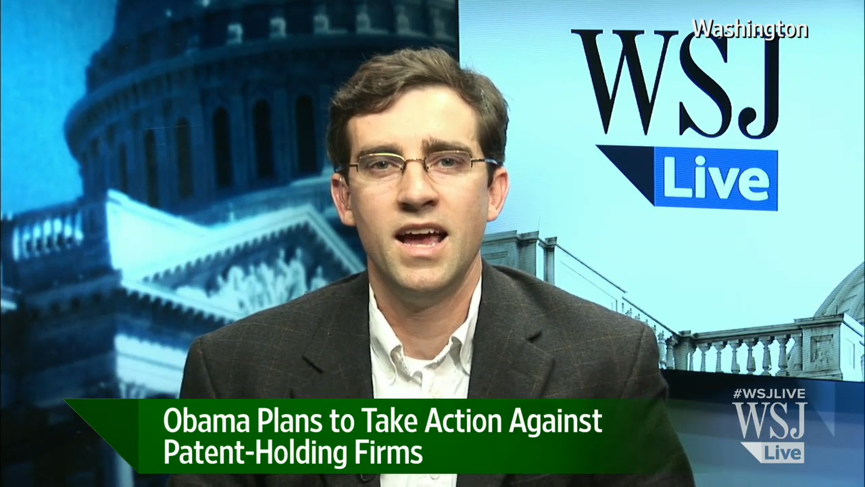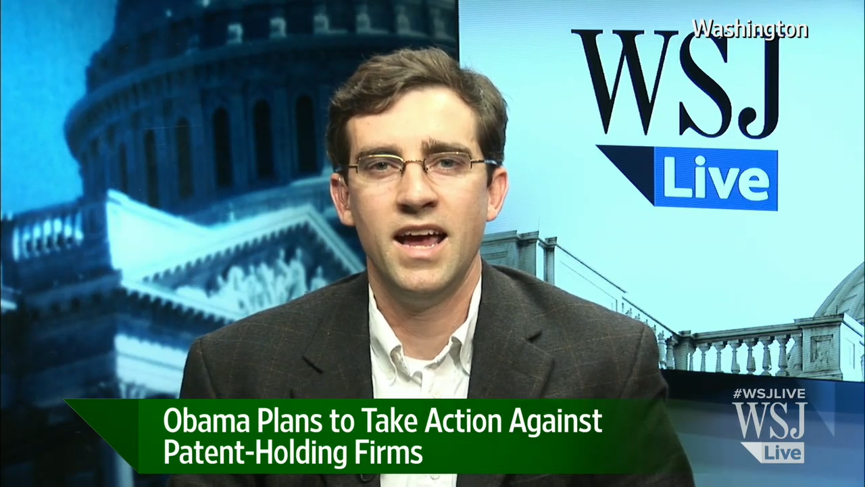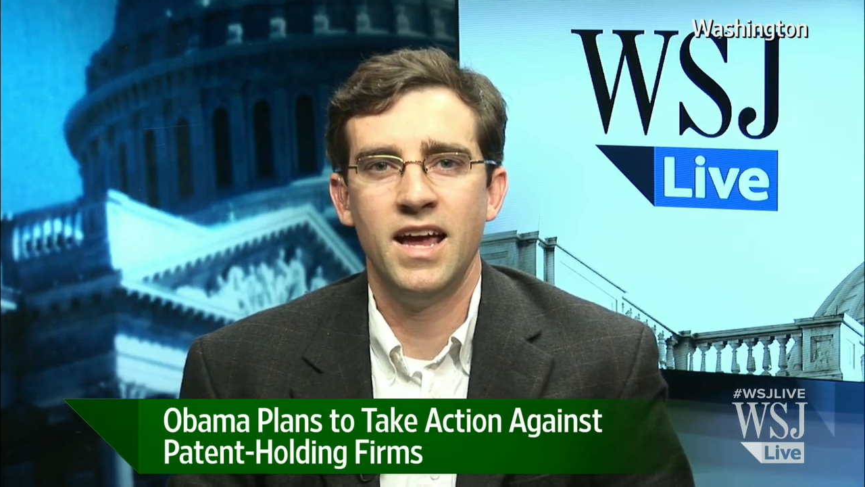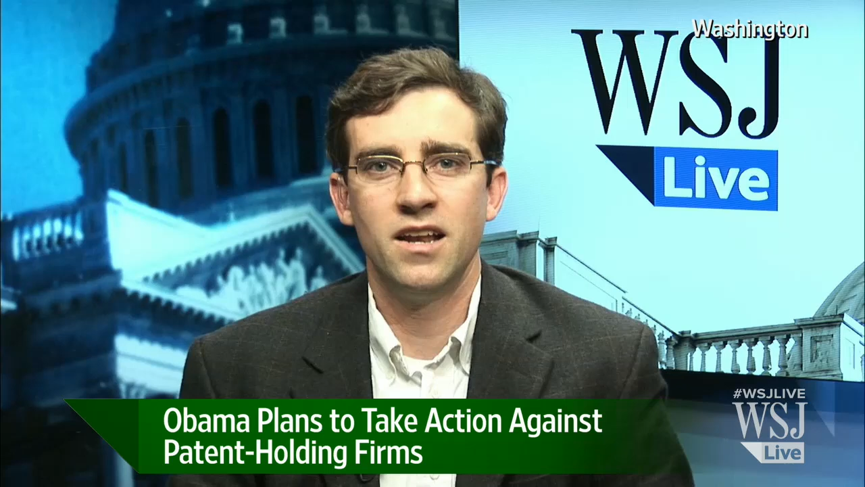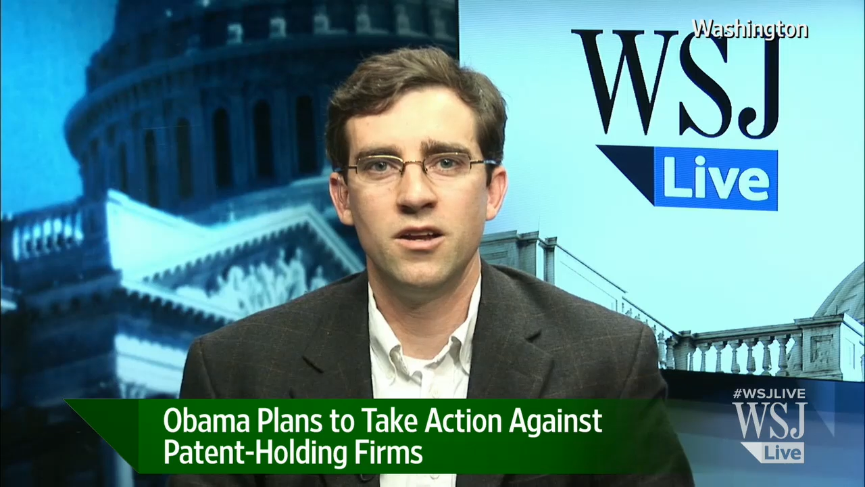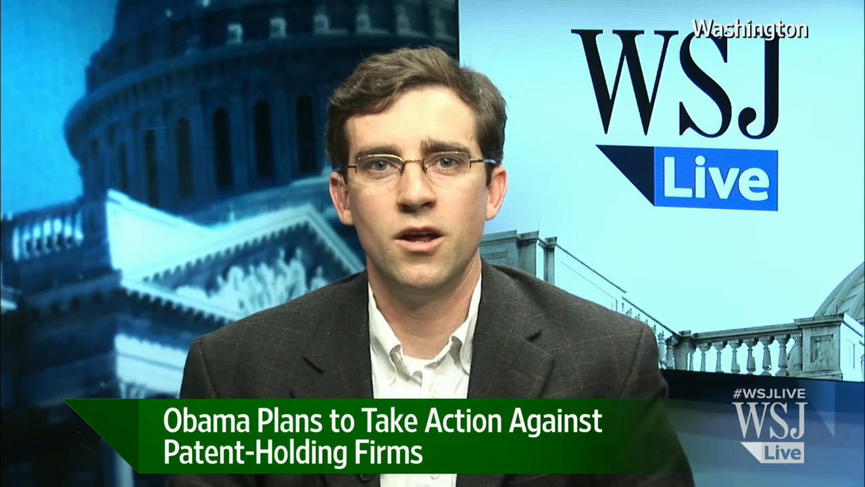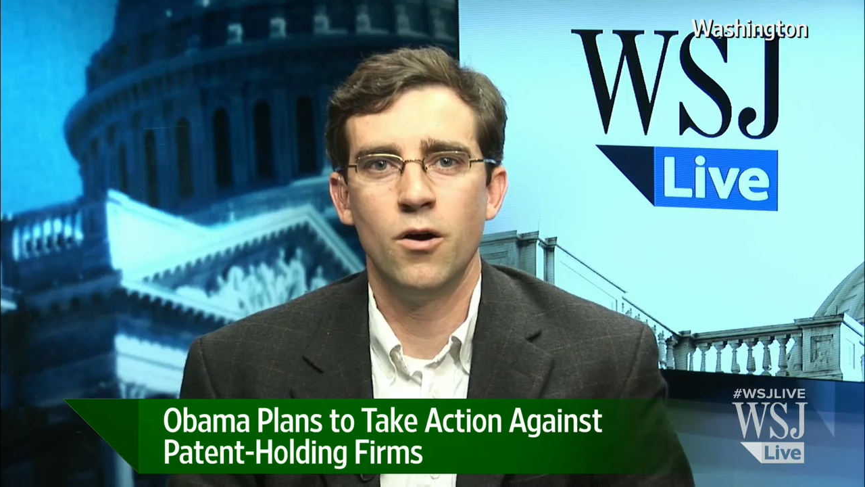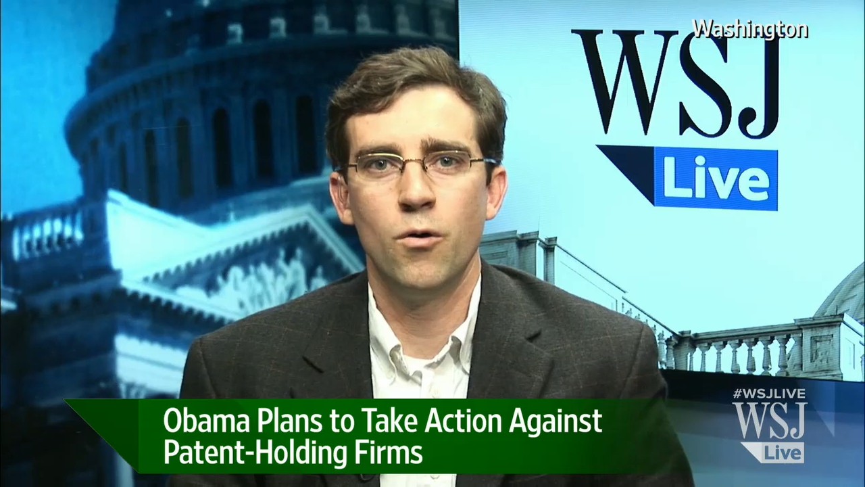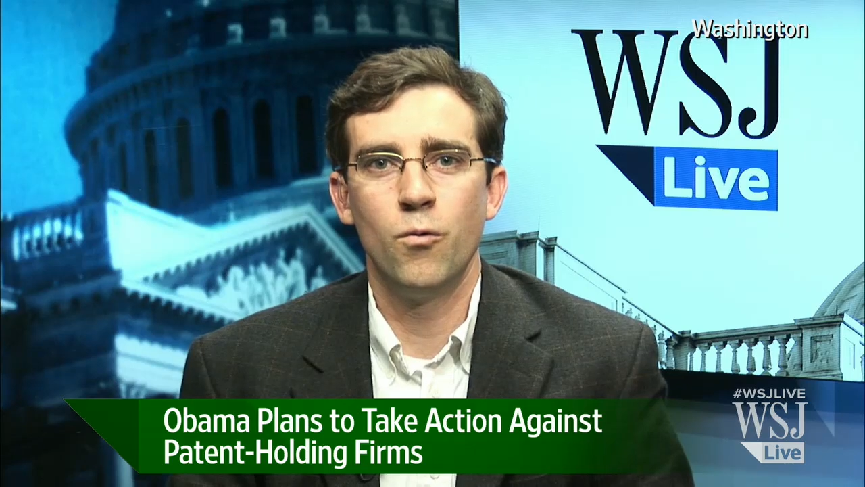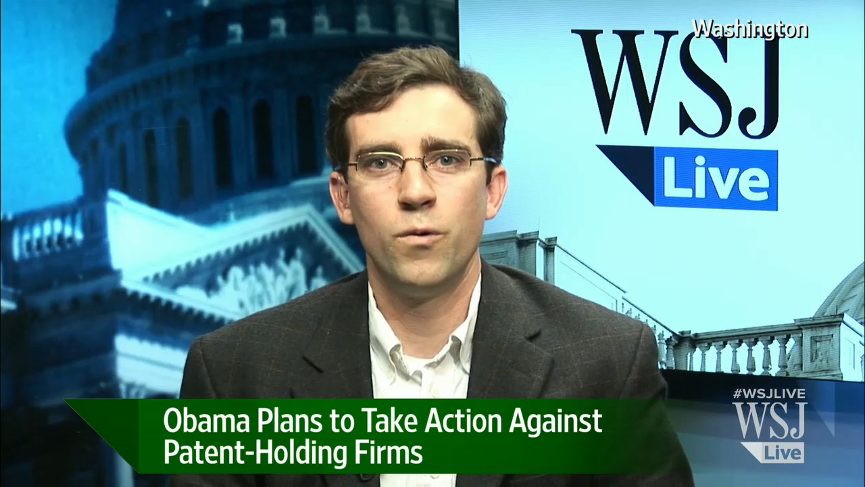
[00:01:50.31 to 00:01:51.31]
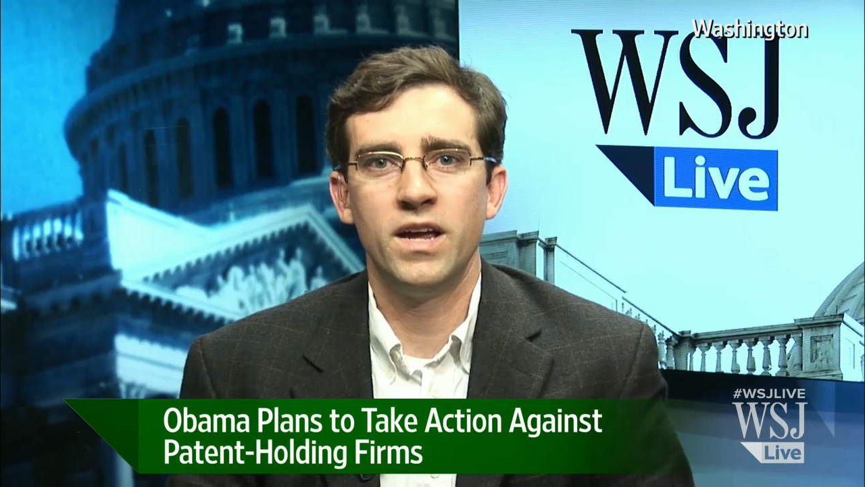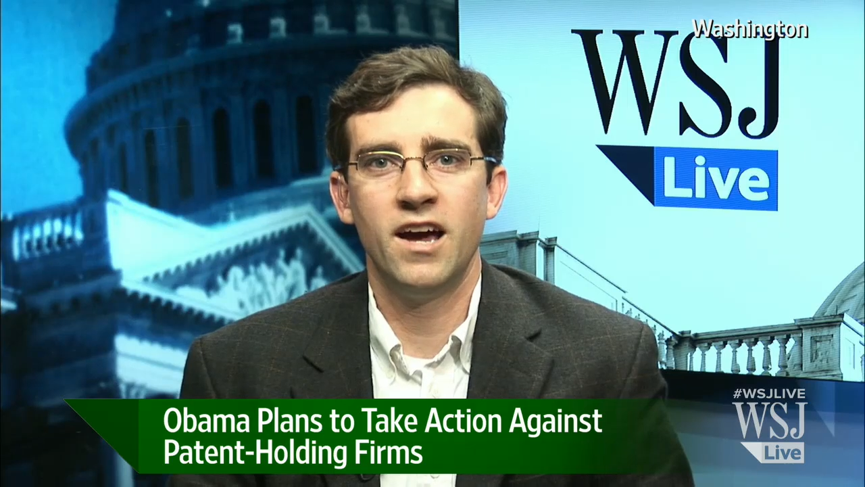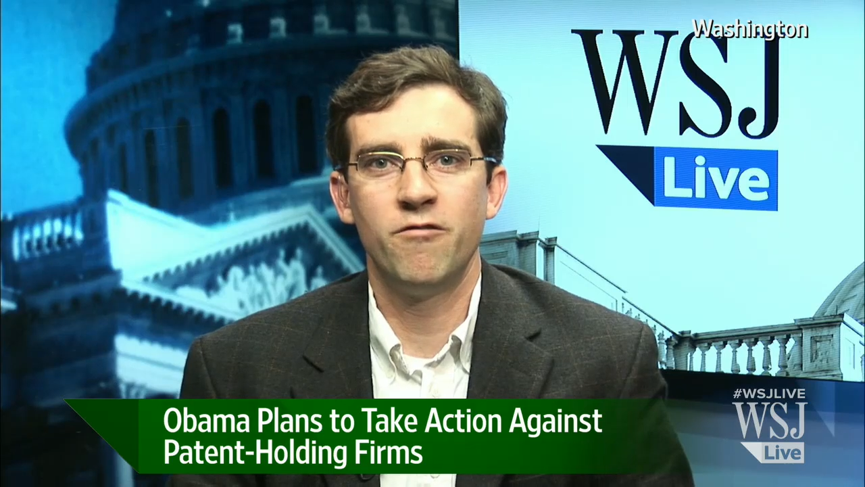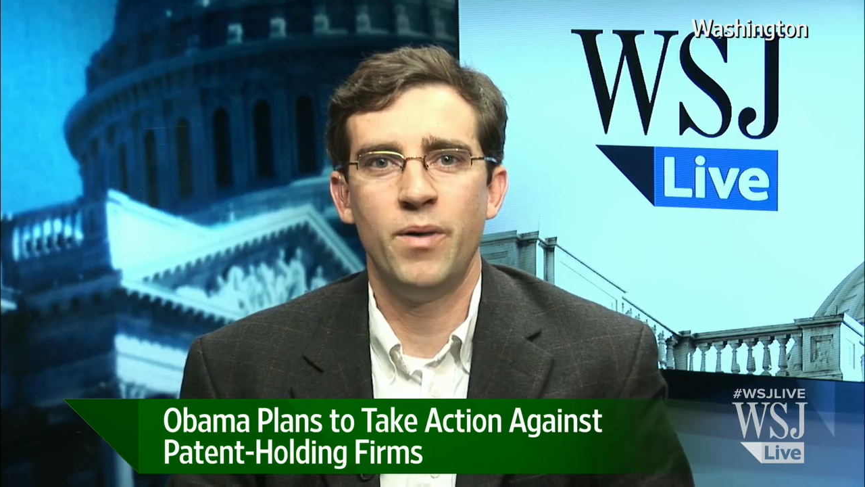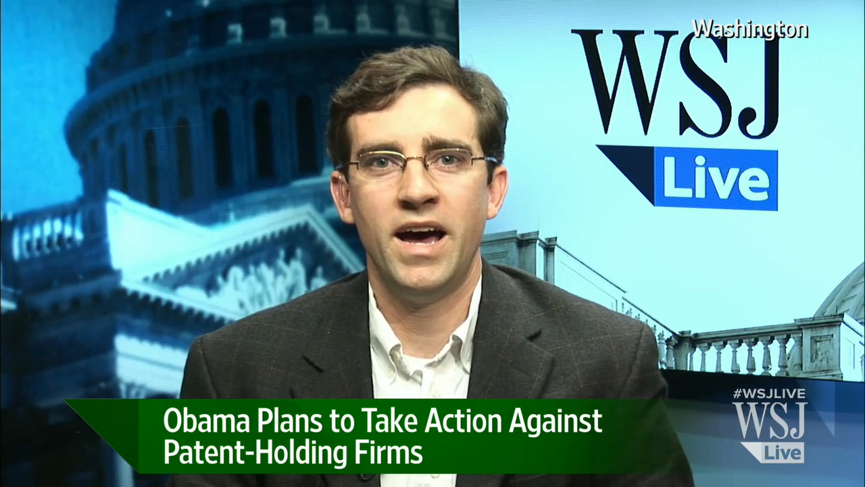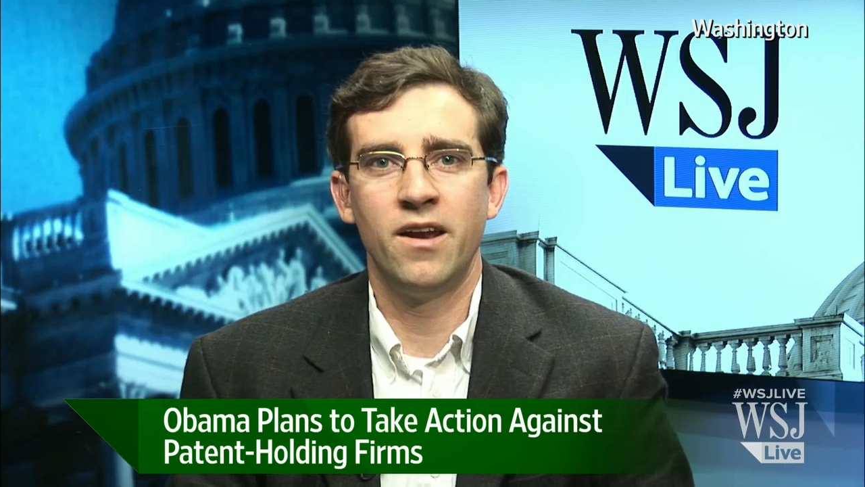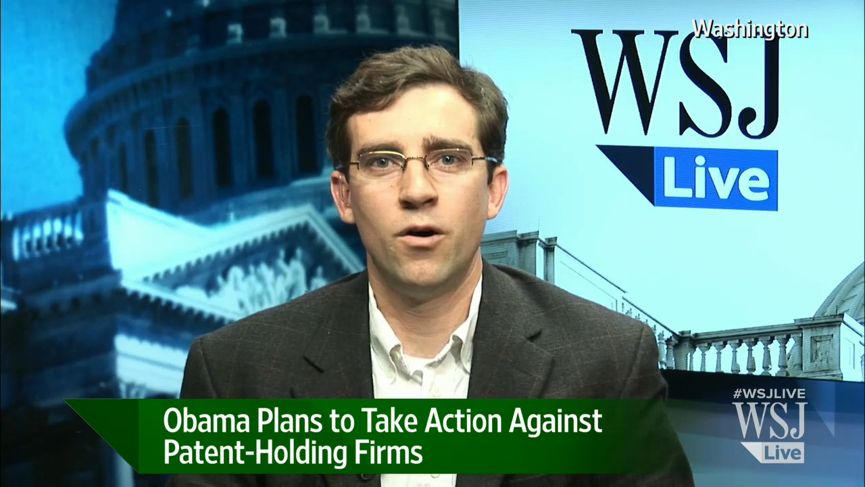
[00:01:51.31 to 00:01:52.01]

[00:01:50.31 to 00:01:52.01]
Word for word: and you know, we have patent